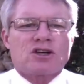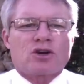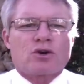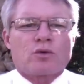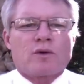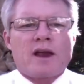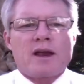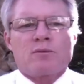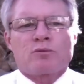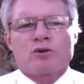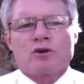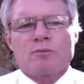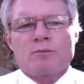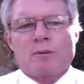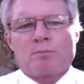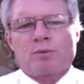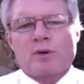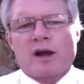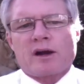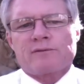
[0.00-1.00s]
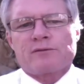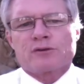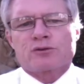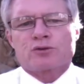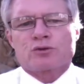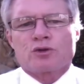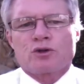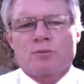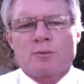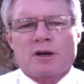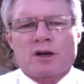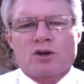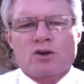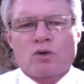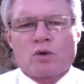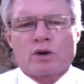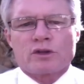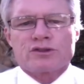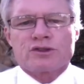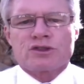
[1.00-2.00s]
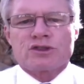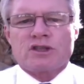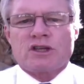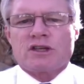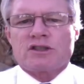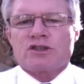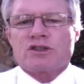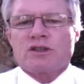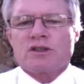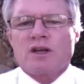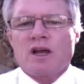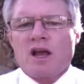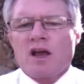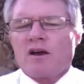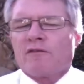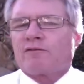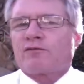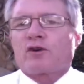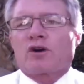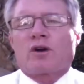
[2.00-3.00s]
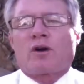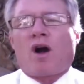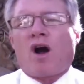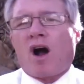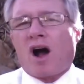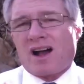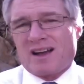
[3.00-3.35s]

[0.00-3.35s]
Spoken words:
a great room, a breakfast room, and a gorgeous kitchen for,